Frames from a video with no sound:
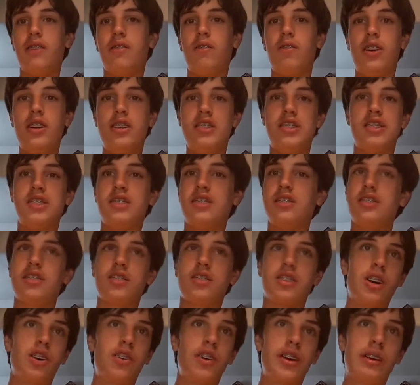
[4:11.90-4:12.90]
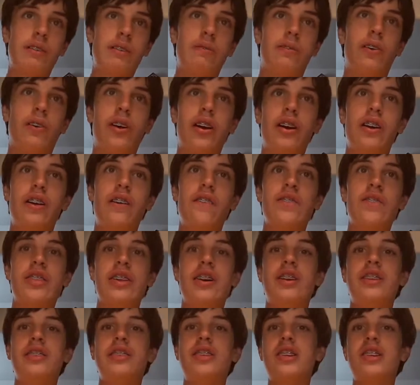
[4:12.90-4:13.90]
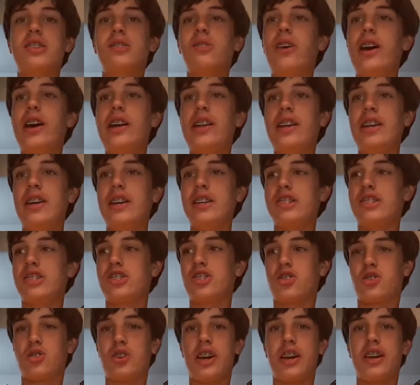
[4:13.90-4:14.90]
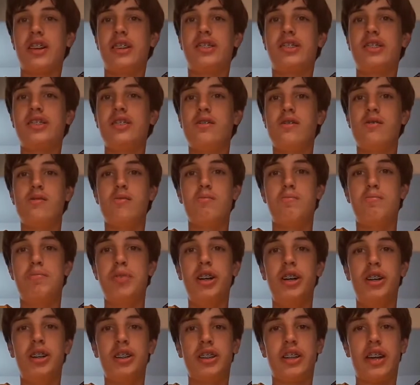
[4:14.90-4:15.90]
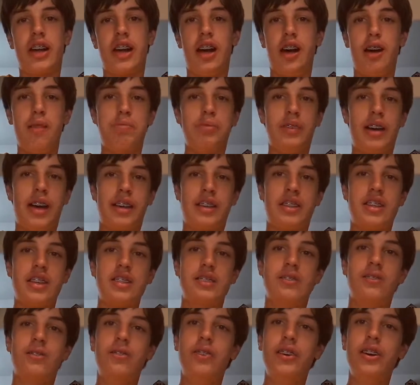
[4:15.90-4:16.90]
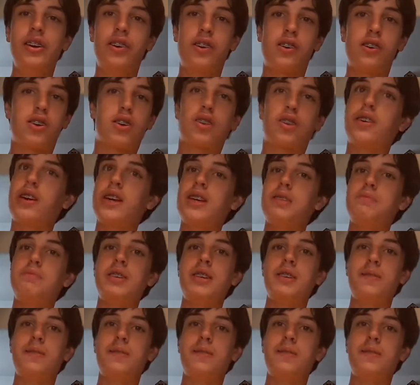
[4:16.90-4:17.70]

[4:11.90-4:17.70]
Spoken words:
was going for, this one is trying to build up like this real creepy,